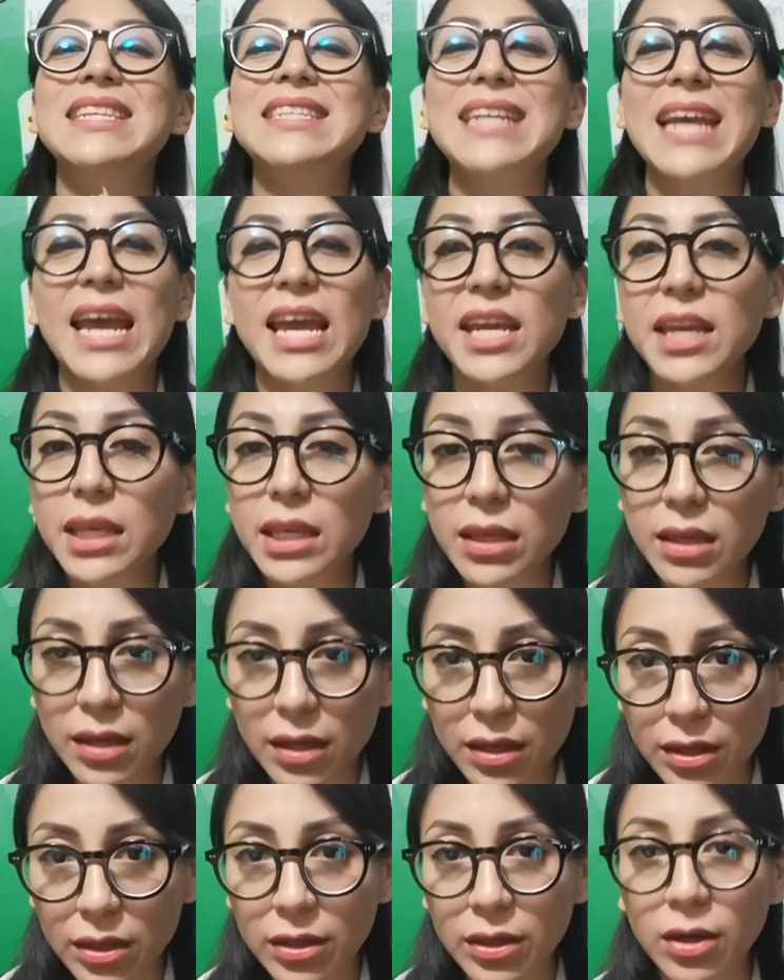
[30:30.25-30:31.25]
Take
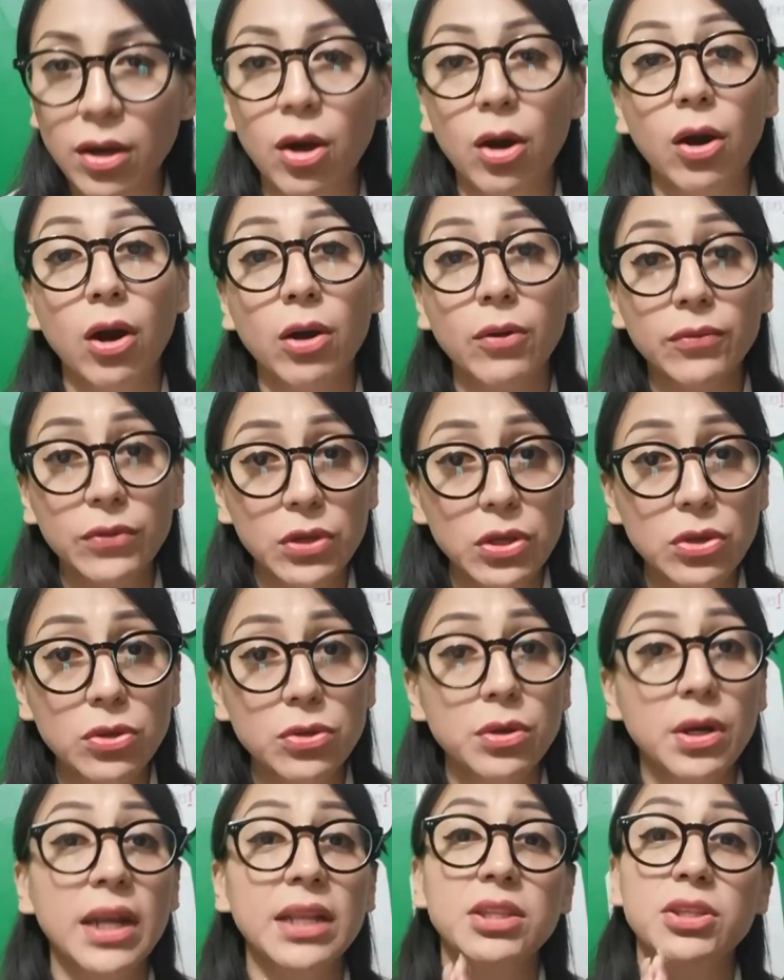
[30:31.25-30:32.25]
care of
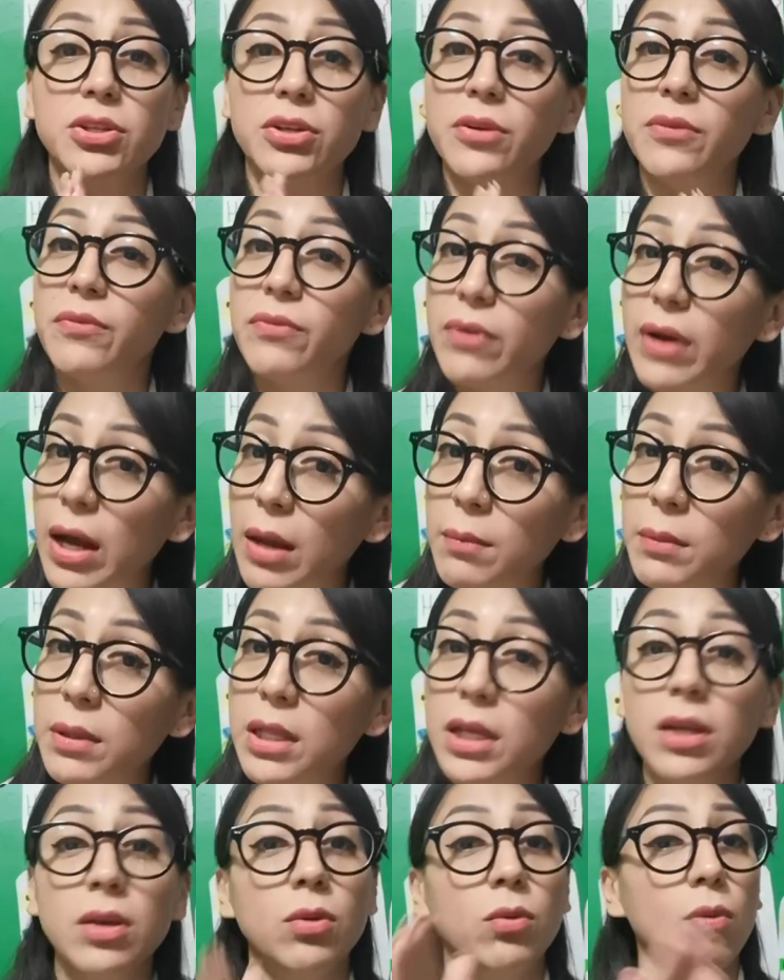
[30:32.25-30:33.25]
you and your
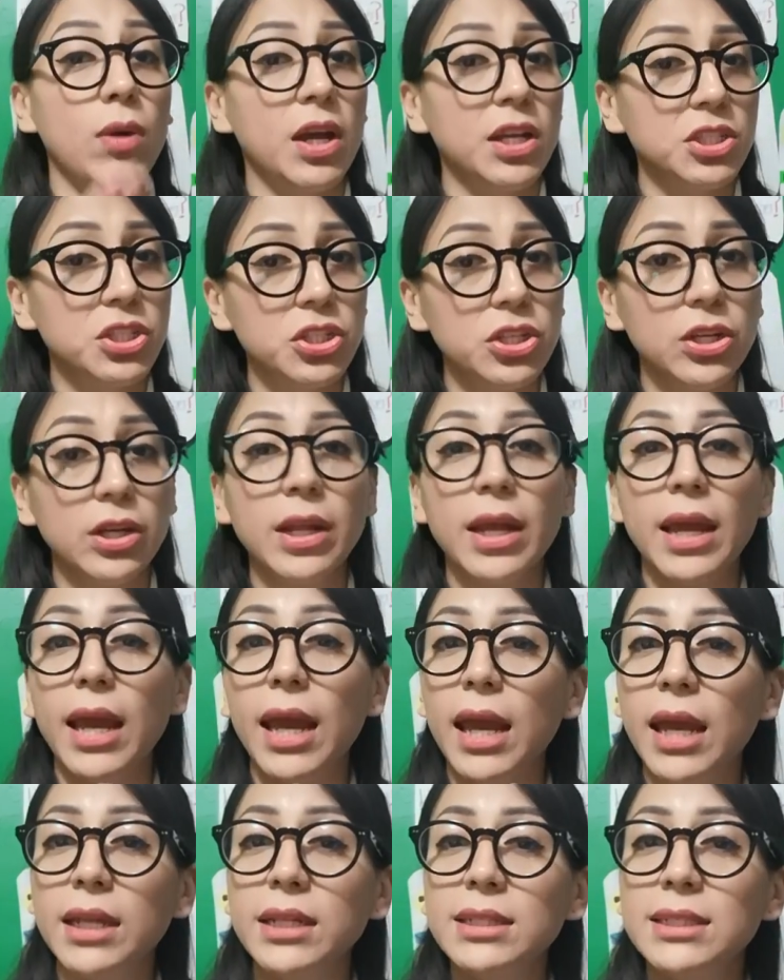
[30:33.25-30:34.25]
family. Wash your
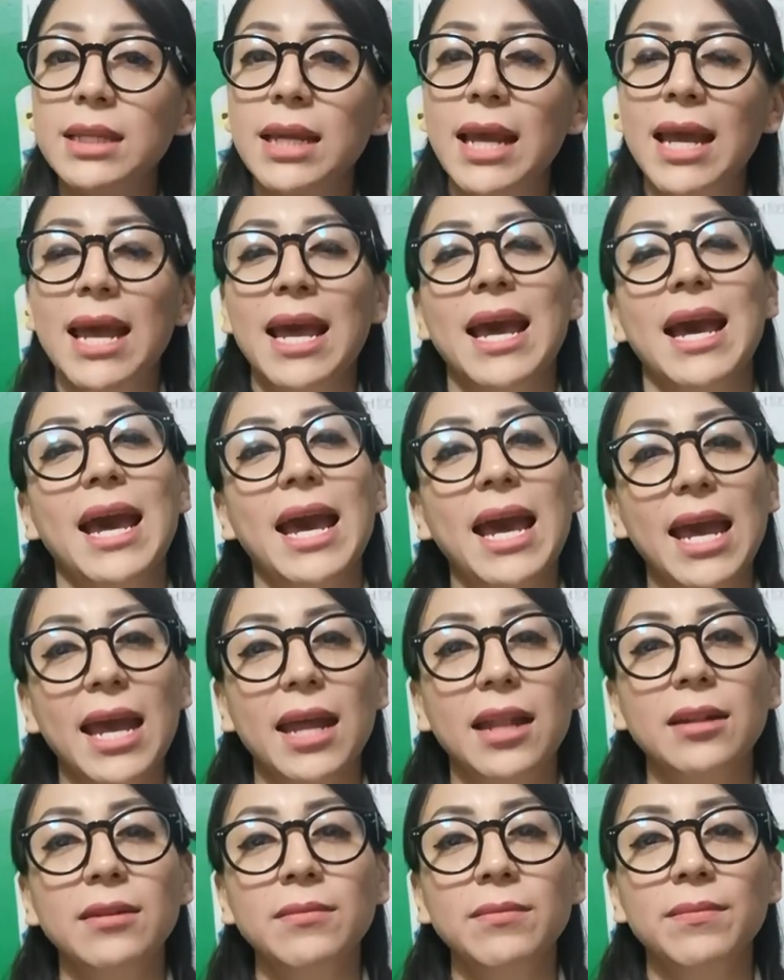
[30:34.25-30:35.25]
hands.
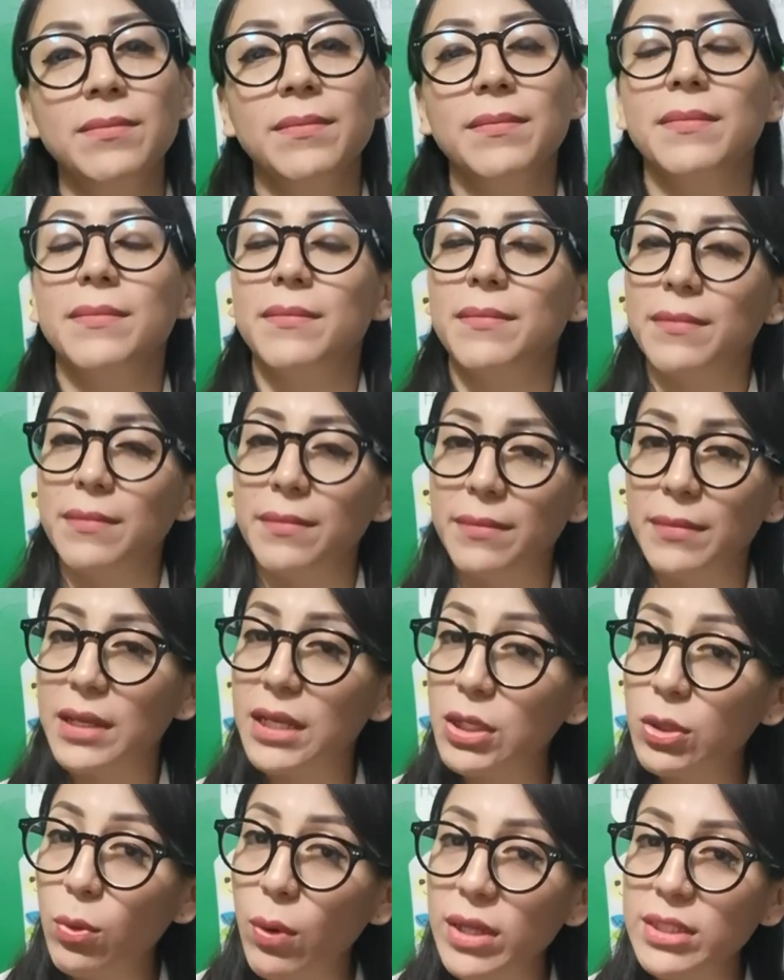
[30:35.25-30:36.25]
And
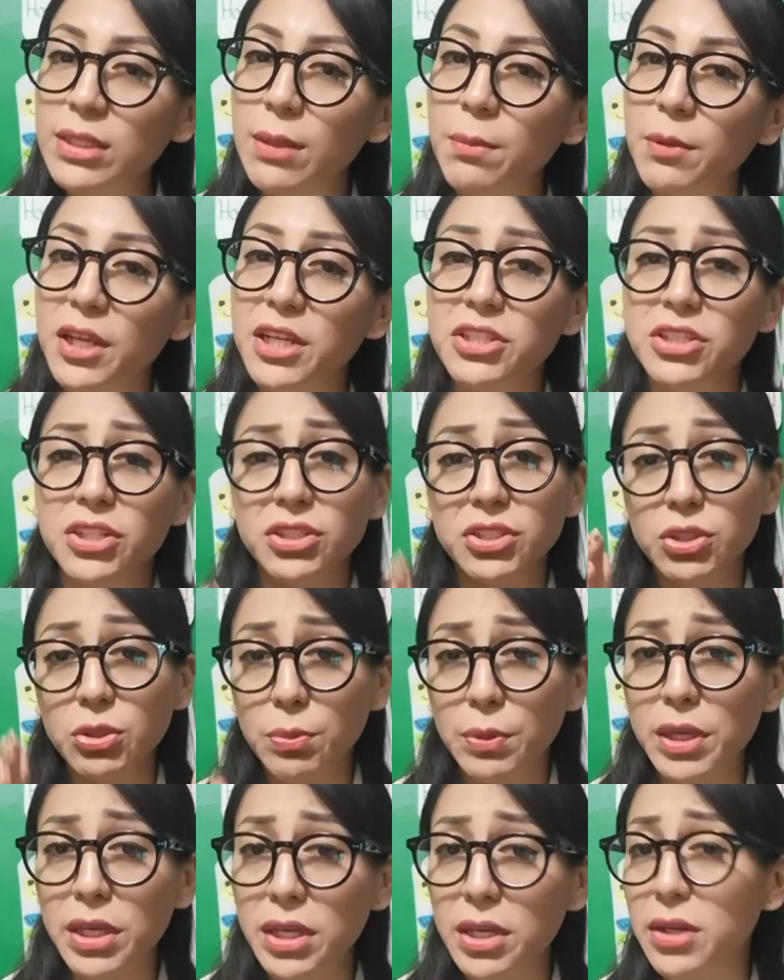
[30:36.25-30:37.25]
it was a pleasure to
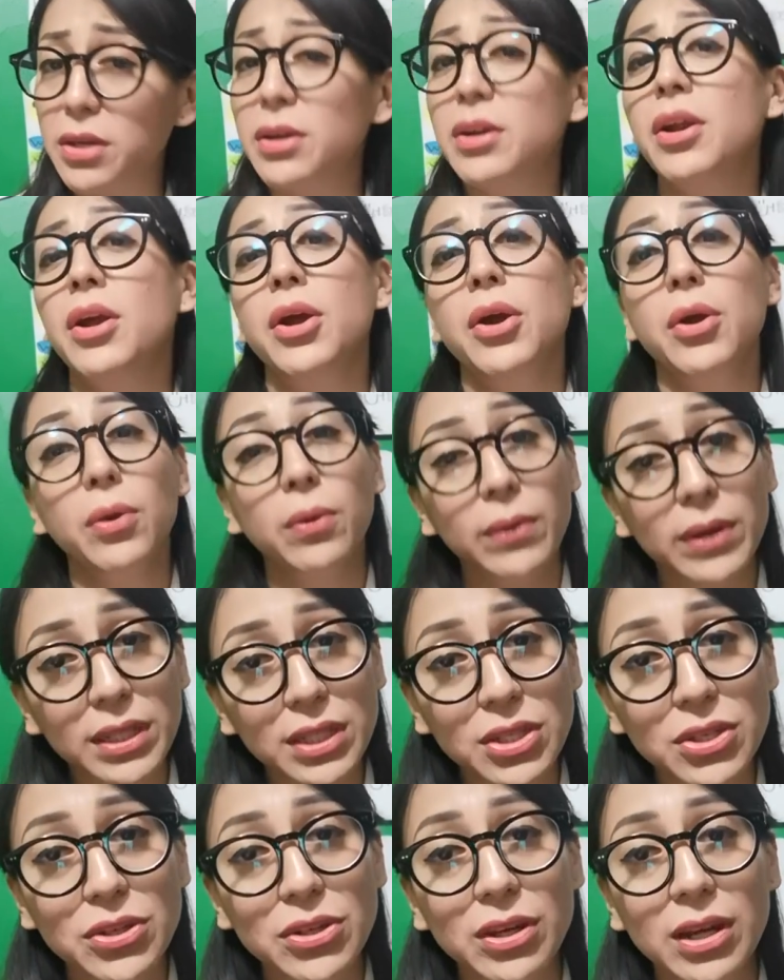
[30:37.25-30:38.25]
be here
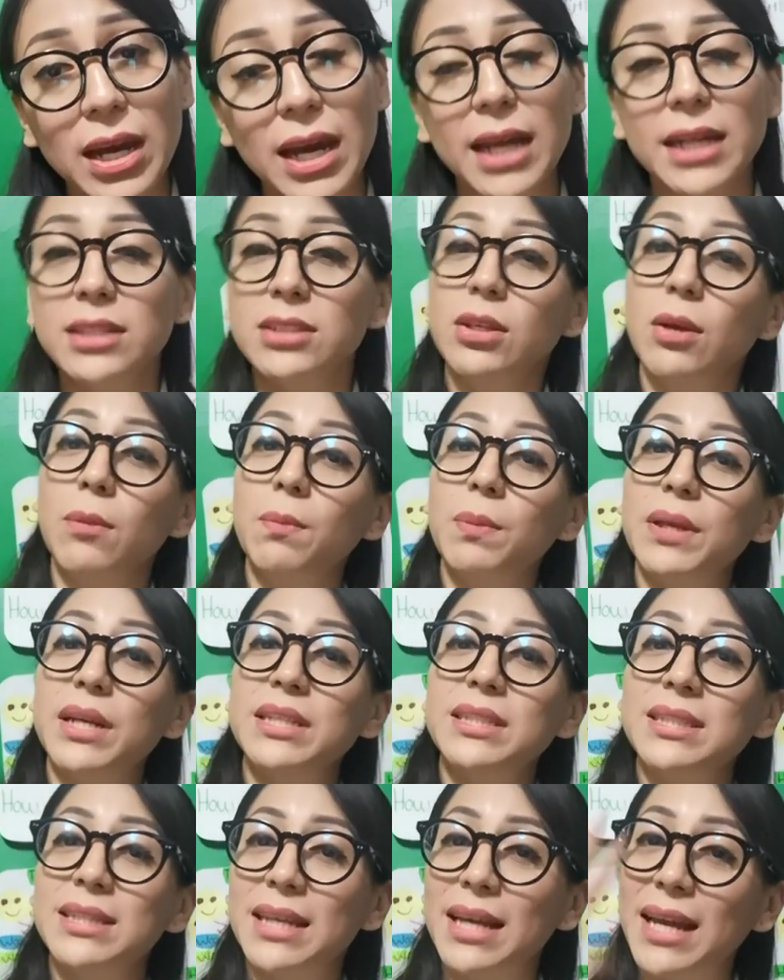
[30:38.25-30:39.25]
with you guys. So,
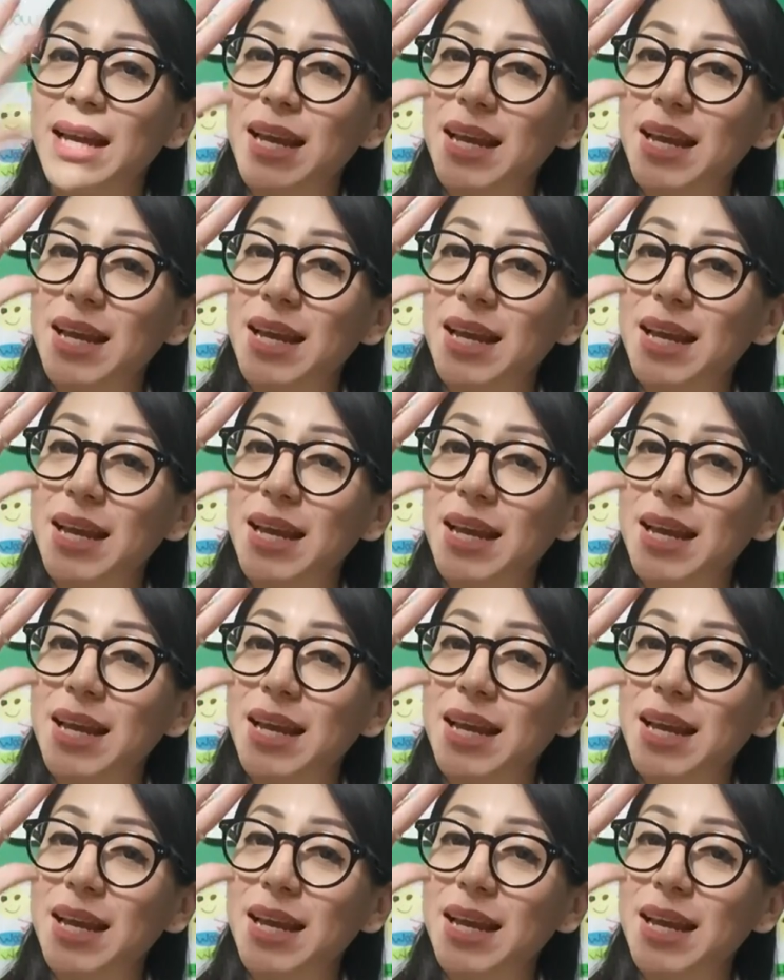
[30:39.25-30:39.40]
please,